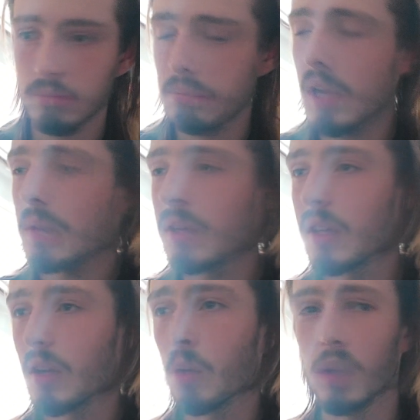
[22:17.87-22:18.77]
maybe
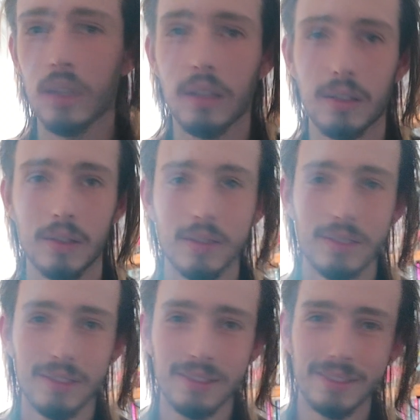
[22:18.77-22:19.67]
in a week.
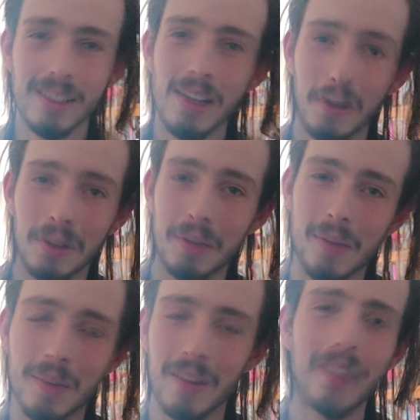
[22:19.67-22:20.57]
Okay,
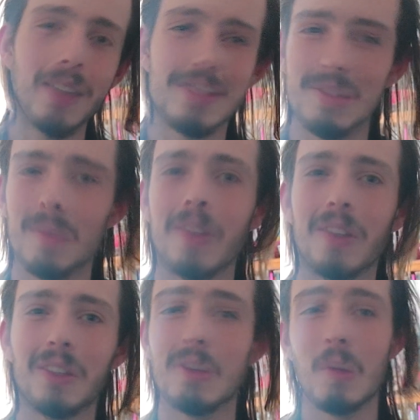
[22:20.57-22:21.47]
maybe not thousands, but you
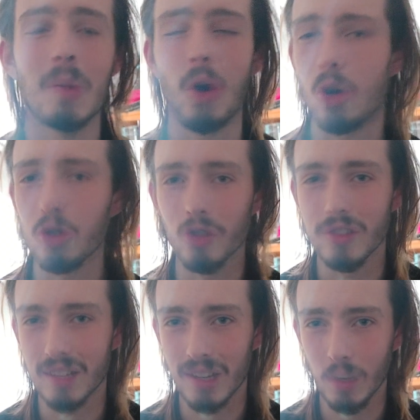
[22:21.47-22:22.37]
can come up with
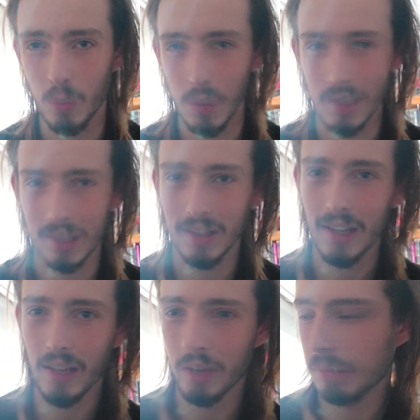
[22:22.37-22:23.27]
hundreds in a week
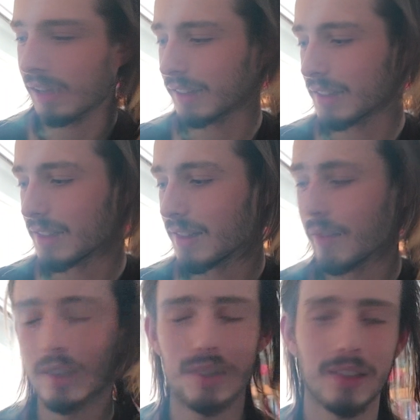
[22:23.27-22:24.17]
if you practice
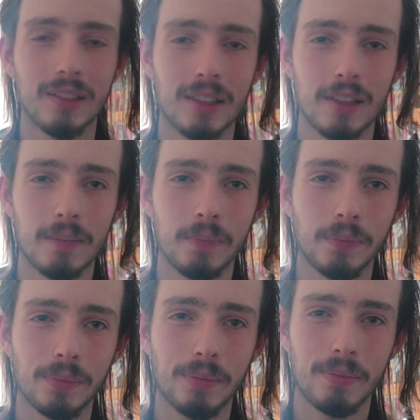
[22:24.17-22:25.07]
every single day.
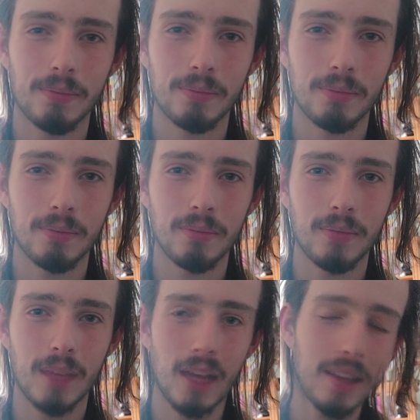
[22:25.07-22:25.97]

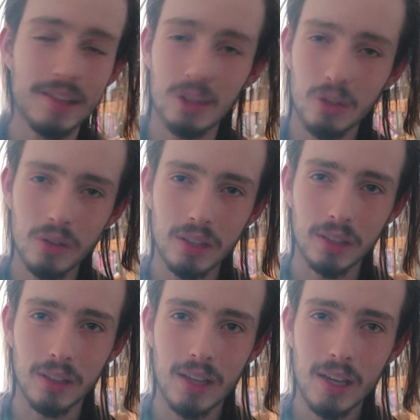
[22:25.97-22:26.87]
And that's a good
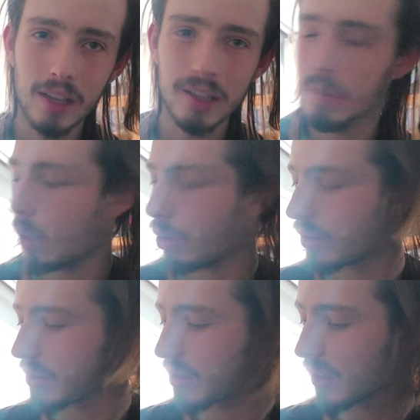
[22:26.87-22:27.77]
thing, because the more of
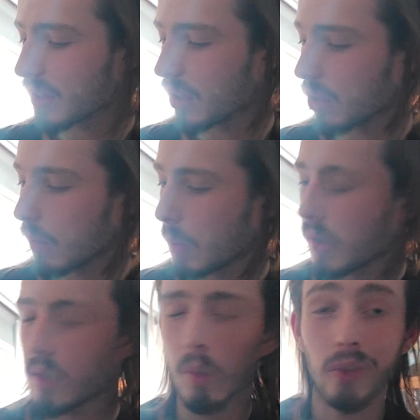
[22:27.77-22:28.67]
those songs that you come up
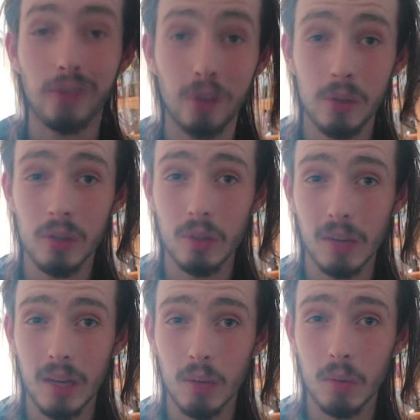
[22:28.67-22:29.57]
with, the more fluid your
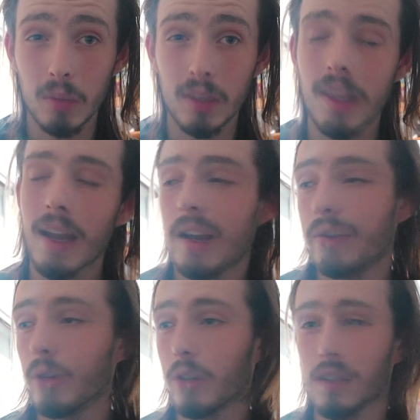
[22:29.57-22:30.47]
playing will be. And if
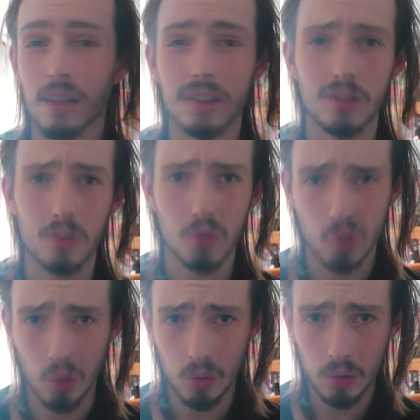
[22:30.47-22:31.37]
you're looking to like do
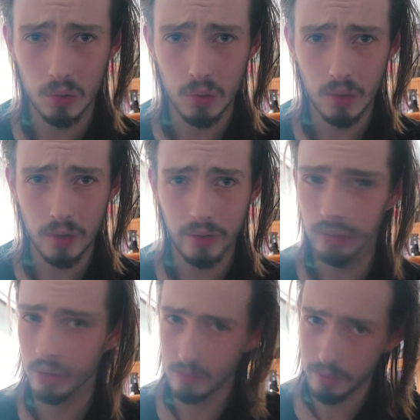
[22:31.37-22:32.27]
solos or whatever
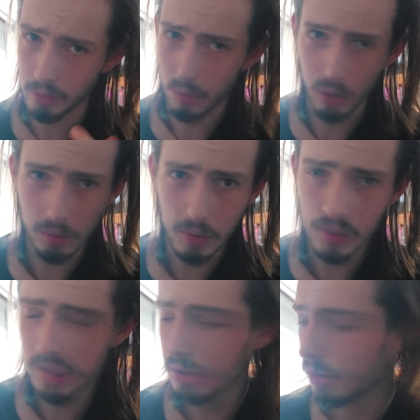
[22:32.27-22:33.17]
for punk
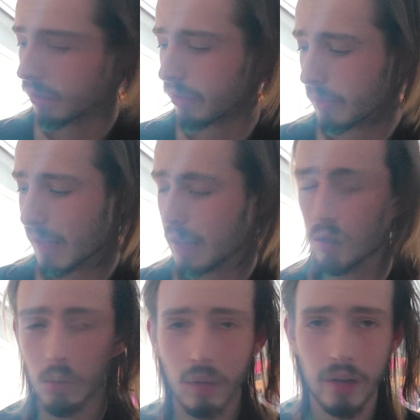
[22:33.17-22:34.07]
music or for metal
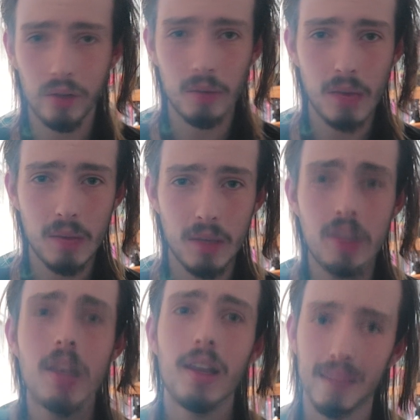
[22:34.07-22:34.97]
or whatever it may
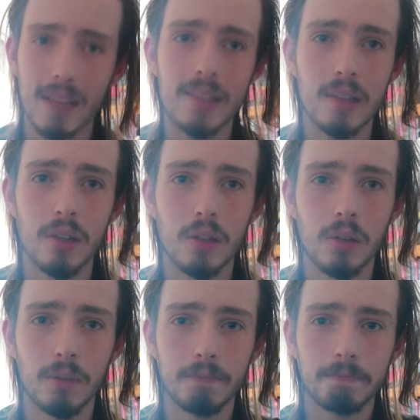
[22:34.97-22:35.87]
be, that's how you do
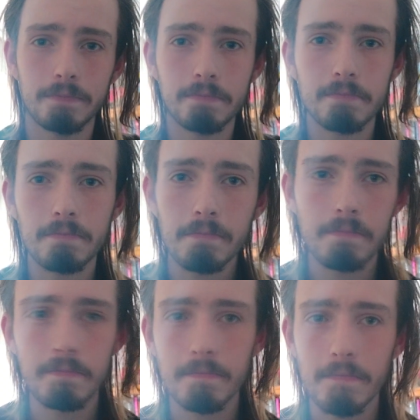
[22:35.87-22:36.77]
it.
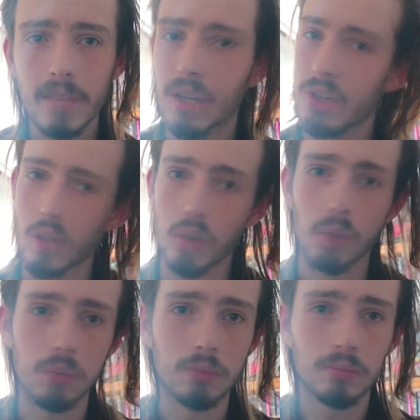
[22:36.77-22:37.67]

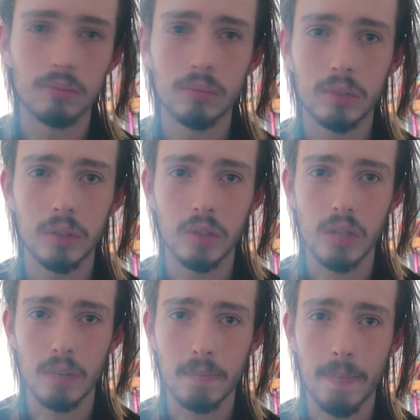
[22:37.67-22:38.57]
So, good
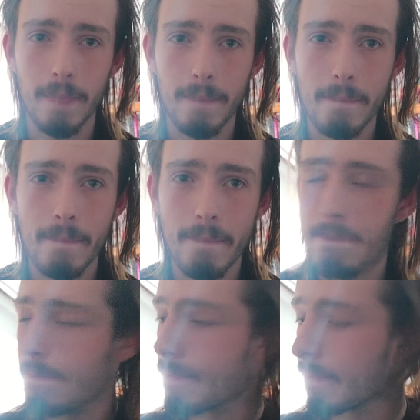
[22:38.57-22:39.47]
job.
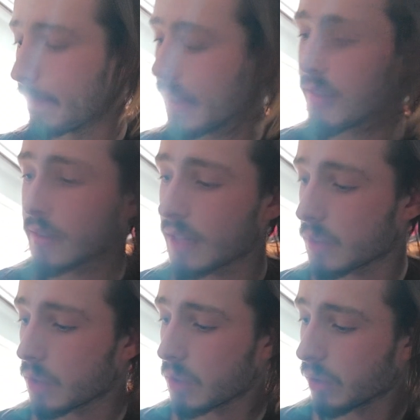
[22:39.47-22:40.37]

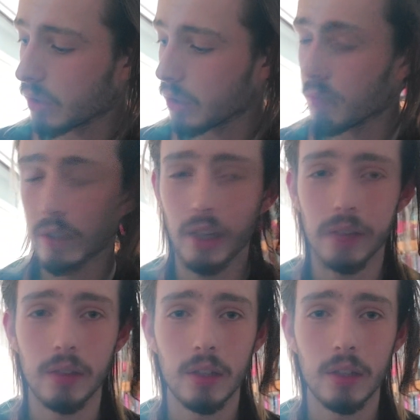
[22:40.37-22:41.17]
That's what you want to do, really.